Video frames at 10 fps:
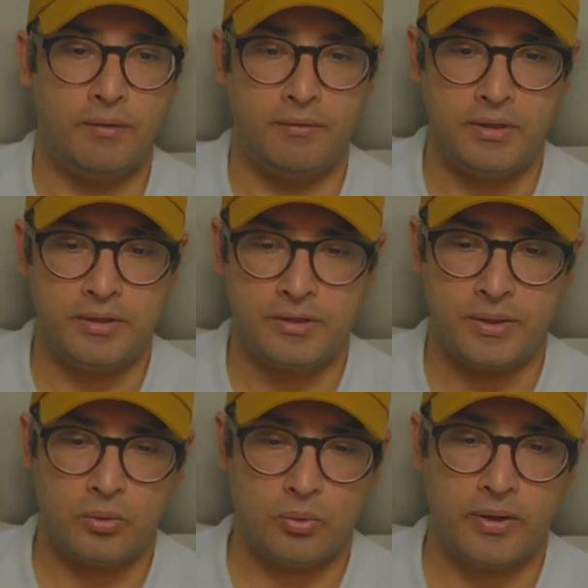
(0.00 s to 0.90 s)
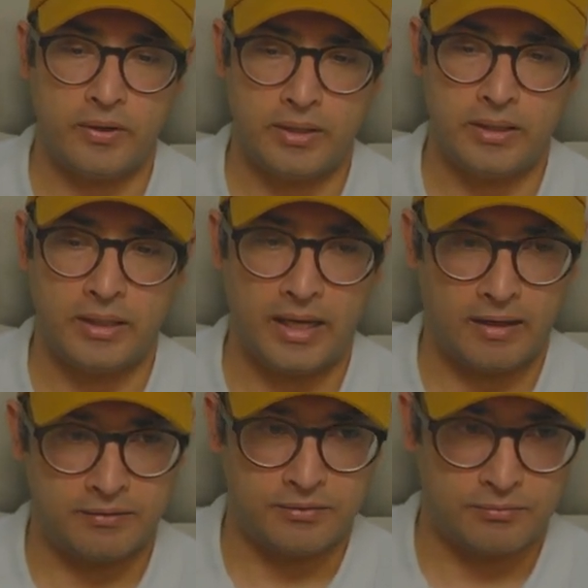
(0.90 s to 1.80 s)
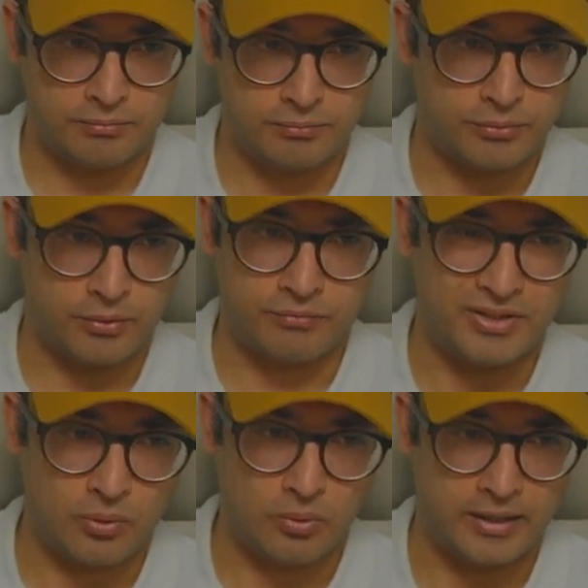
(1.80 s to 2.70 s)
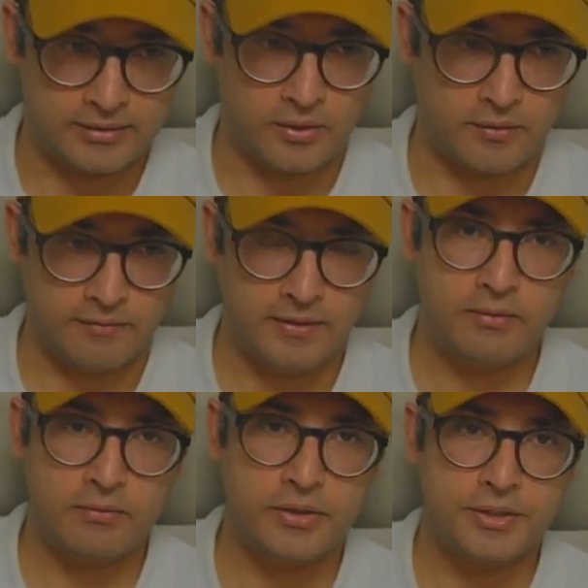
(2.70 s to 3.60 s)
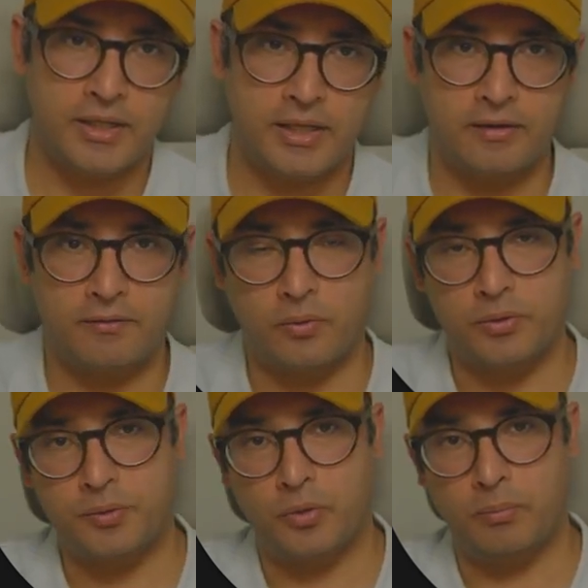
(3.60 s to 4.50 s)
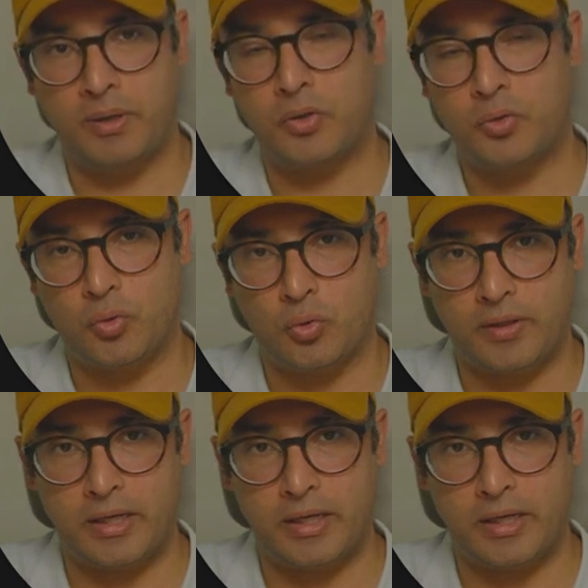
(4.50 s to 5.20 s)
SQL query SQL has a lot of flavors, and of course you want to make sure that